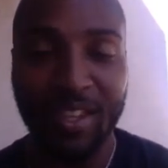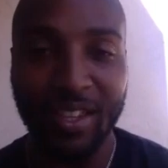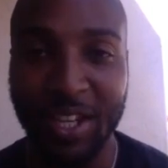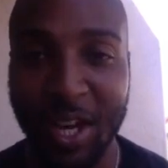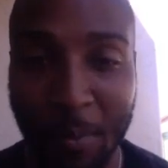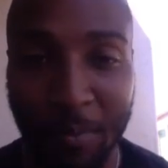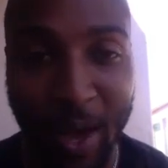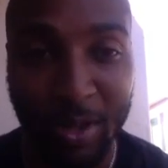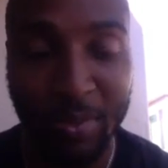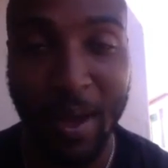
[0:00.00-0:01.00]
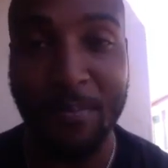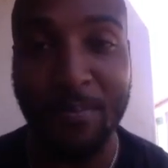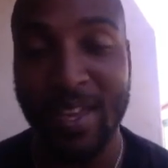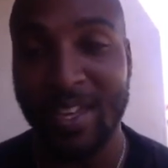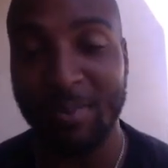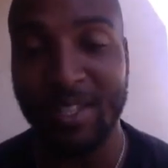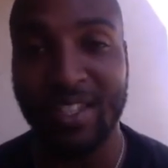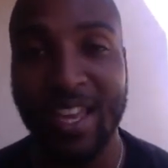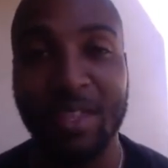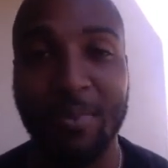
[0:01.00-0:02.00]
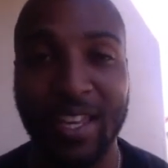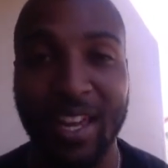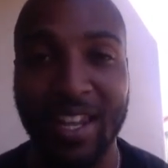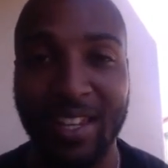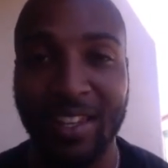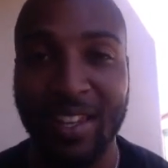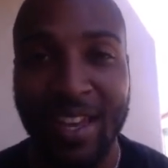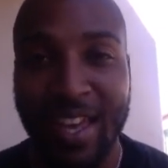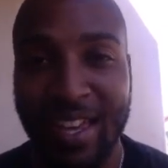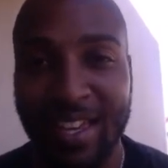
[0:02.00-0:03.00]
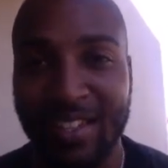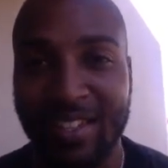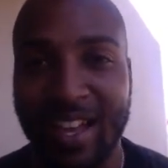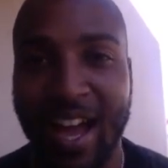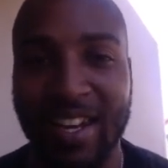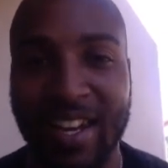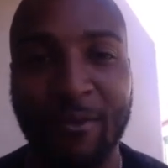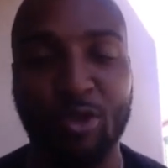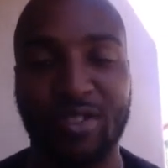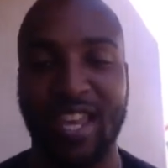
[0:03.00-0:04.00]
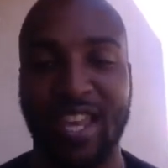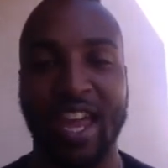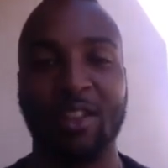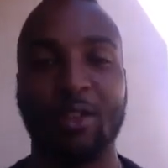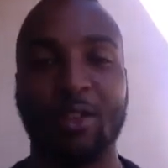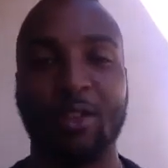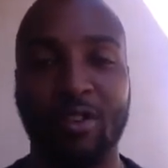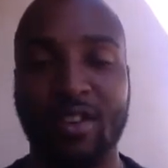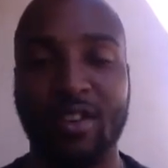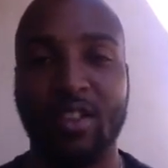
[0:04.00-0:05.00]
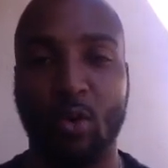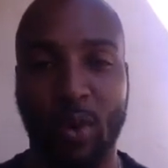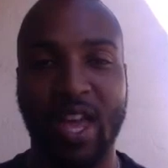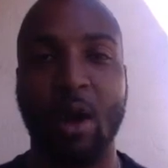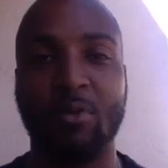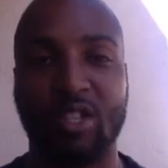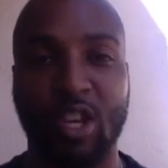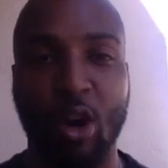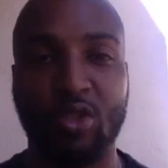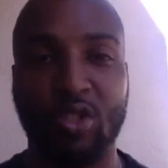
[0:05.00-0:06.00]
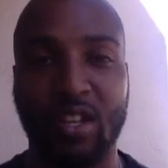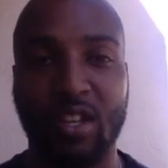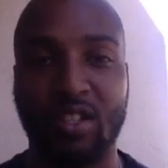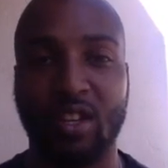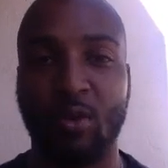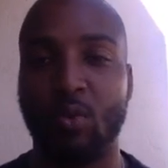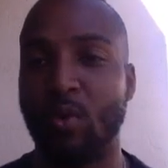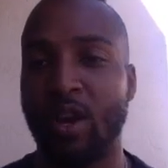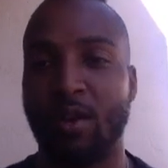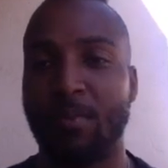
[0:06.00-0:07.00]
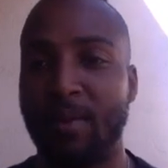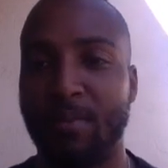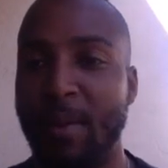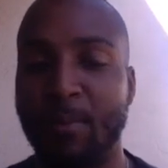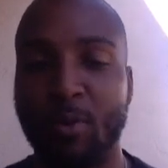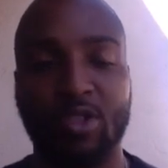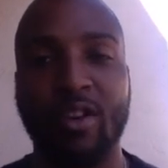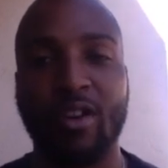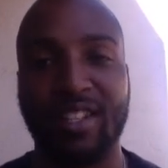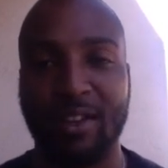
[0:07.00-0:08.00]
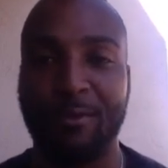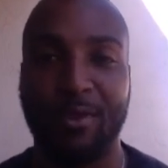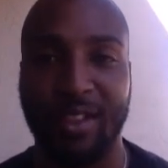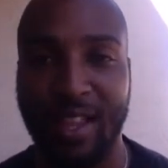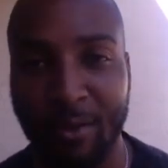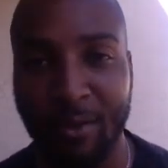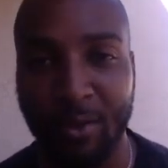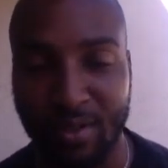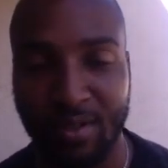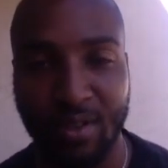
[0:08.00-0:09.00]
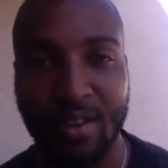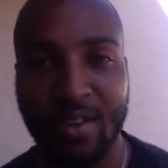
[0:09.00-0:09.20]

that was my biggest mistake in the beginning, is I never tailored the way I was coaching to where people start at different levels.